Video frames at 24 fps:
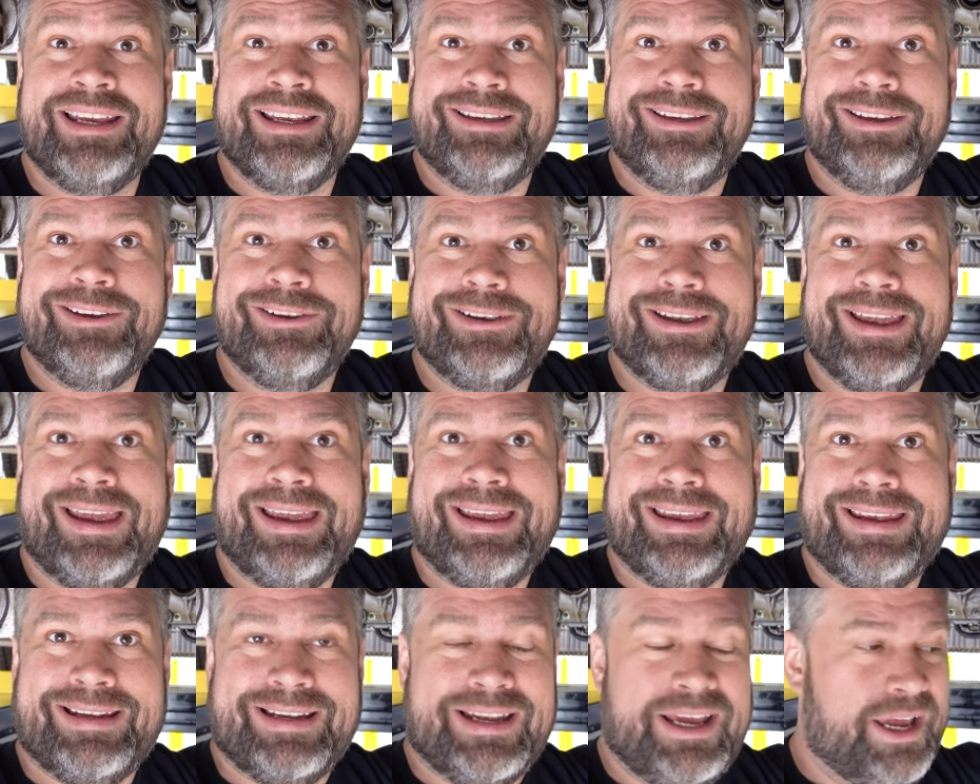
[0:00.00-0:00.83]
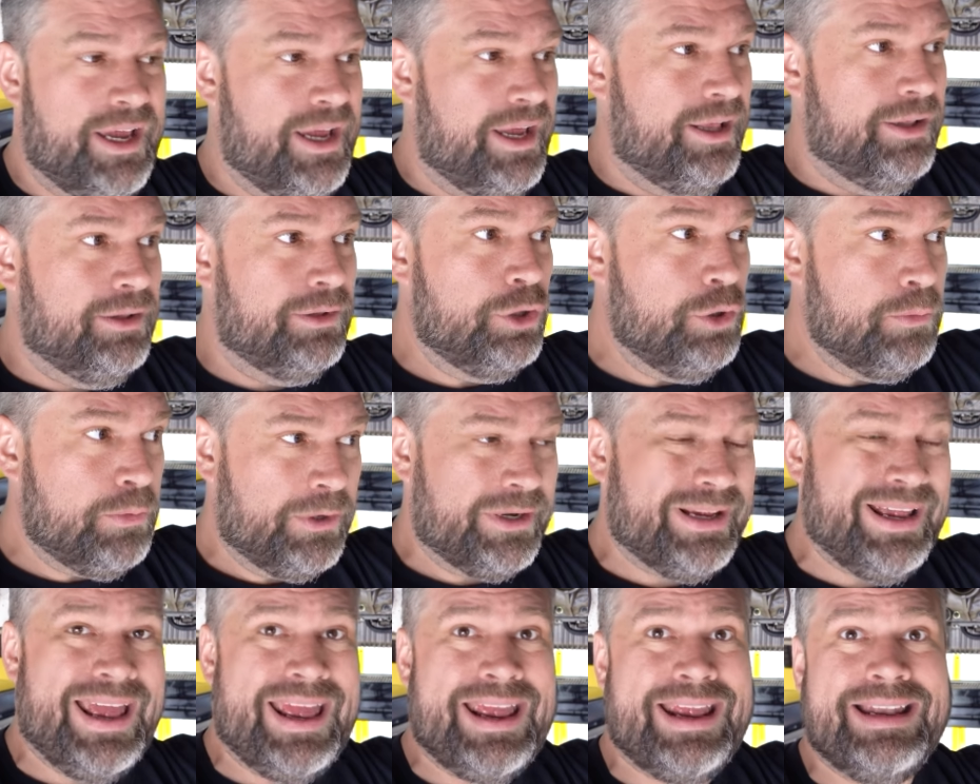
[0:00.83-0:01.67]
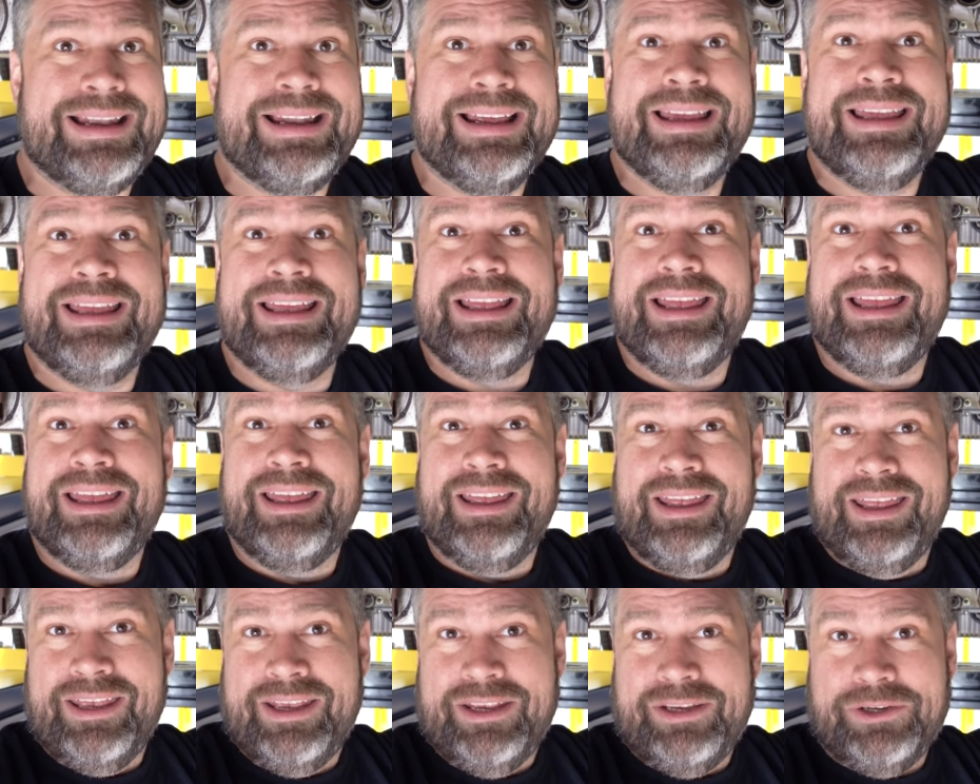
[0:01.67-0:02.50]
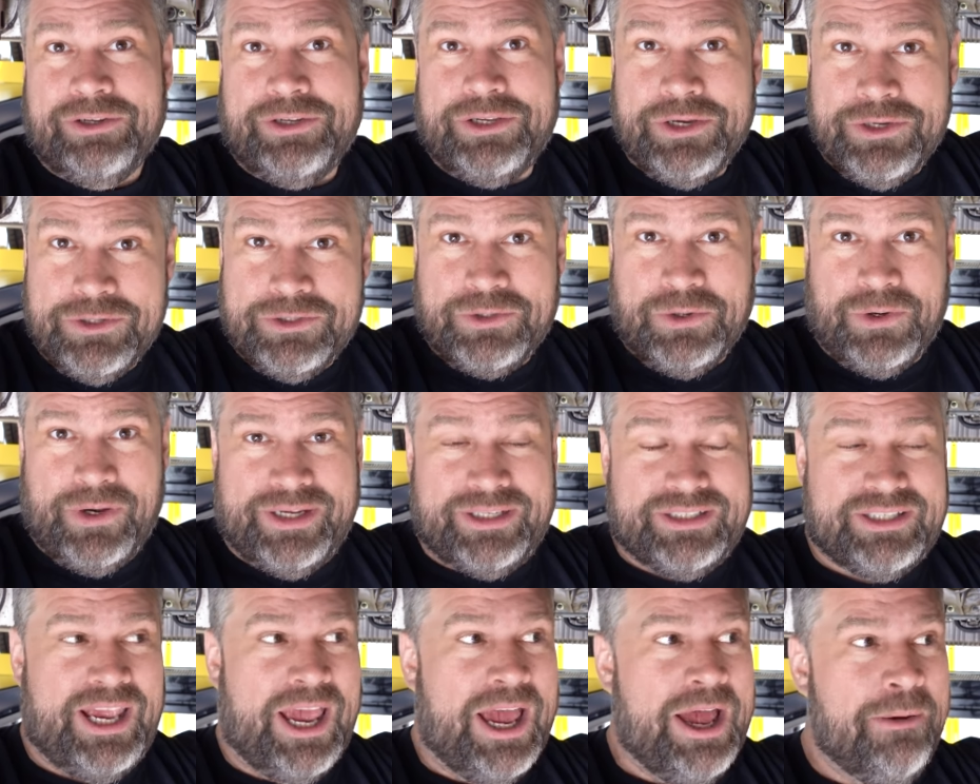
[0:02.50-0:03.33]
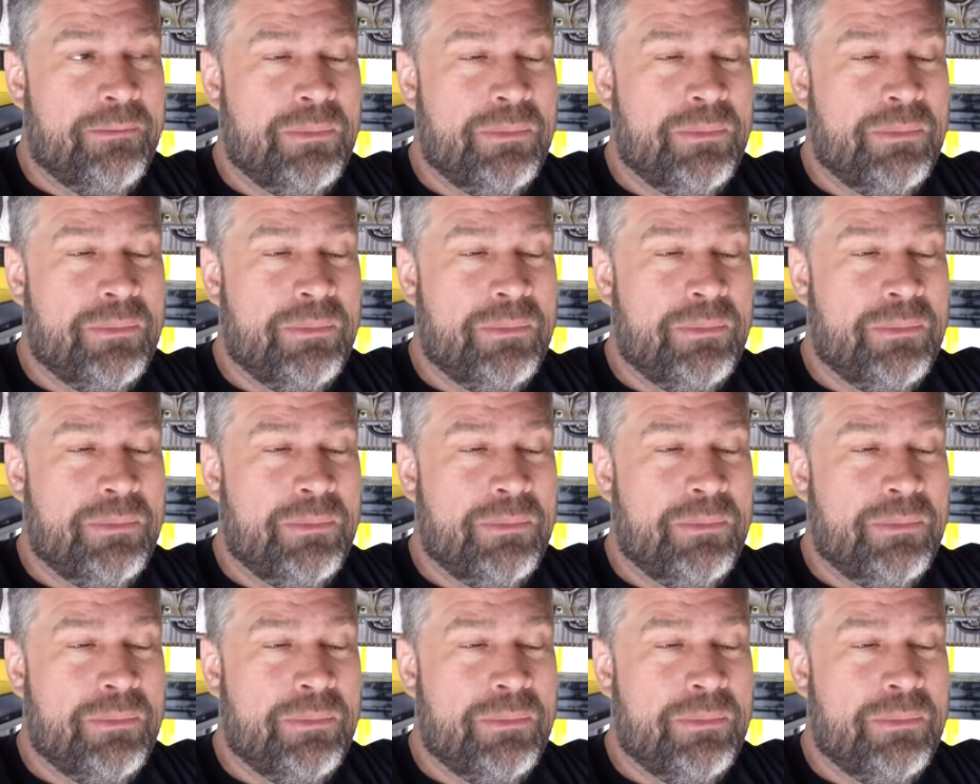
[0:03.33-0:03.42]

you can uh, lubricate, your U joints.